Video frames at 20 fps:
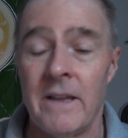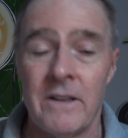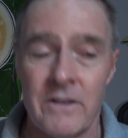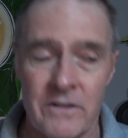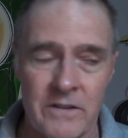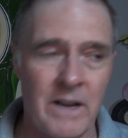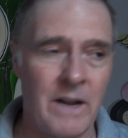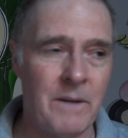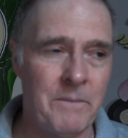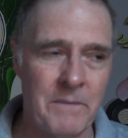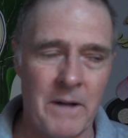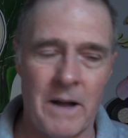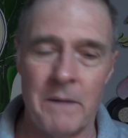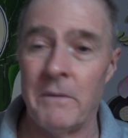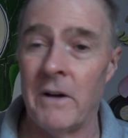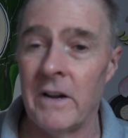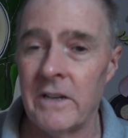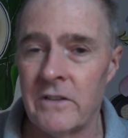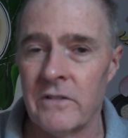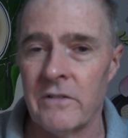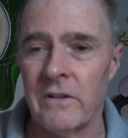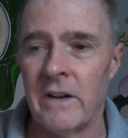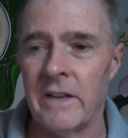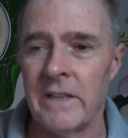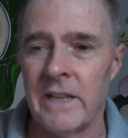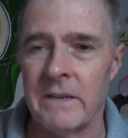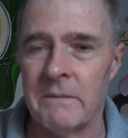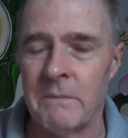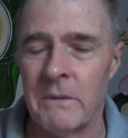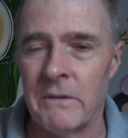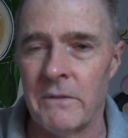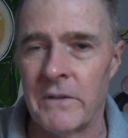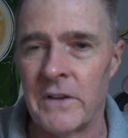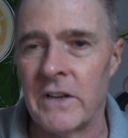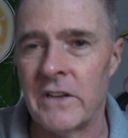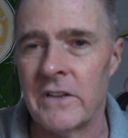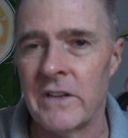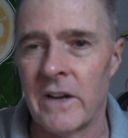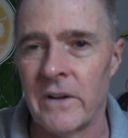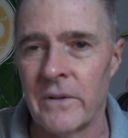So I might try that, bit of an
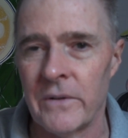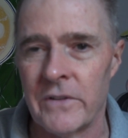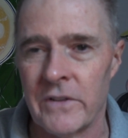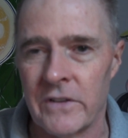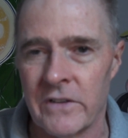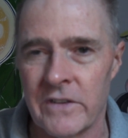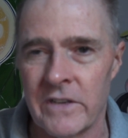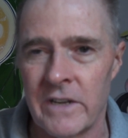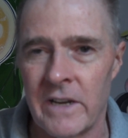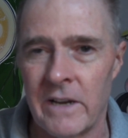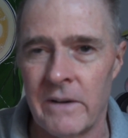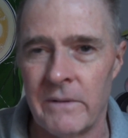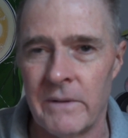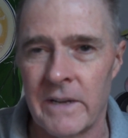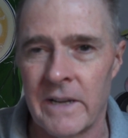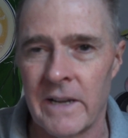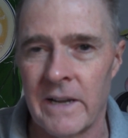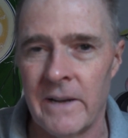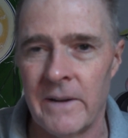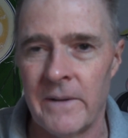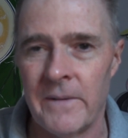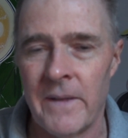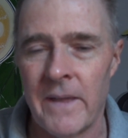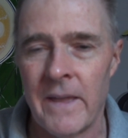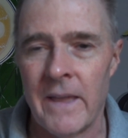indulgence, see how we go.